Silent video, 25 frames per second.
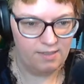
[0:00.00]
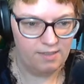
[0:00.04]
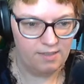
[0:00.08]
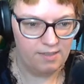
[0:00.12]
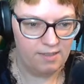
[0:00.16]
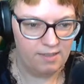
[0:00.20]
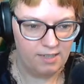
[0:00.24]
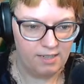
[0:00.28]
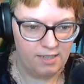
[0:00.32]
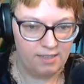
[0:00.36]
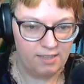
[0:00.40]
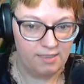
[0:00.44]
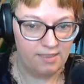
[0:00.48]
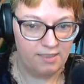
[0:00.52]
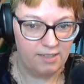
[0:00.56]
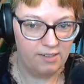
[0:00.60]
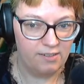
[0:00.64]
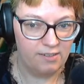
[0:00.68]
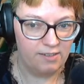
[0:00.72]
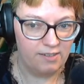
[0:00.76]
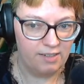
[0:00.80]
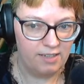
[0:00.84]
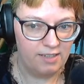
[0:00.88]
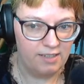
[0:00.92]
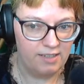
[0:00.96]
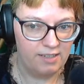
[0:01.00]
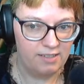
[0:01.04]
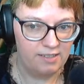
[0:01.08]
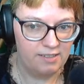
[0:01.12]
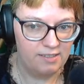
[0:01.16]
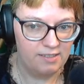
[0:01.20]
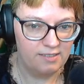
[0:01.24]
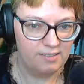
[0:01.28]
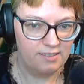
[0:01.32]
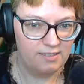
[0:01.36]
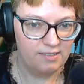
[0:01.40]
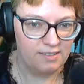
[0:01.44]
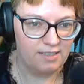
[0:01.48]
then in theory,
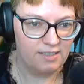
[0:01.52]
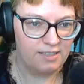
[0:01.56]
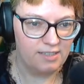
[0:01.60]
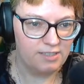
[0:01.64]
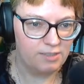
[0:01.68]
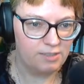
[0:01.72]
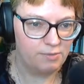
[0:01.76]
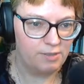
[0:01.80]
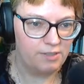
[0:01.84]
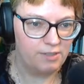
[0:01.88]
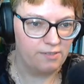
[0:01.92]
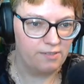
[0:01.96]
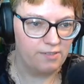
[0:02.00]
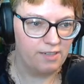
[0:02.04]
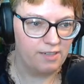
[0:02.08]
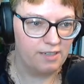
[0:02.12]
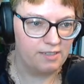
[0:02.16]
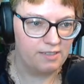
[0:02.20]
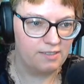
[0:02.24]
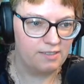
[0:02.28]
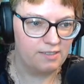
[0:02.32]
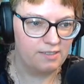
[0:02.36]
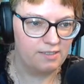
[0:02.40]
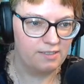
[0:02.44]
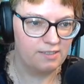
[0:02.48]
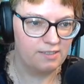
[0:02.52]
that should be correct.